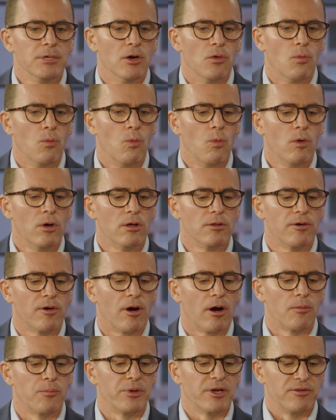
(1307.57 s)
one of
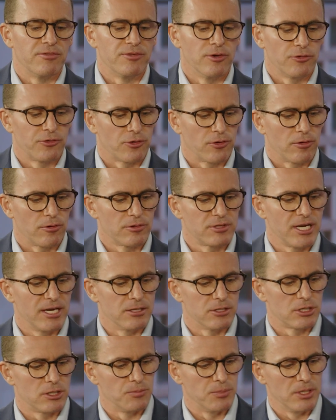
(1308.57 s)
our big filter
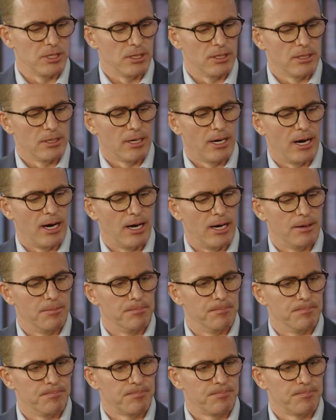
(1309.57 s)
tends to be, from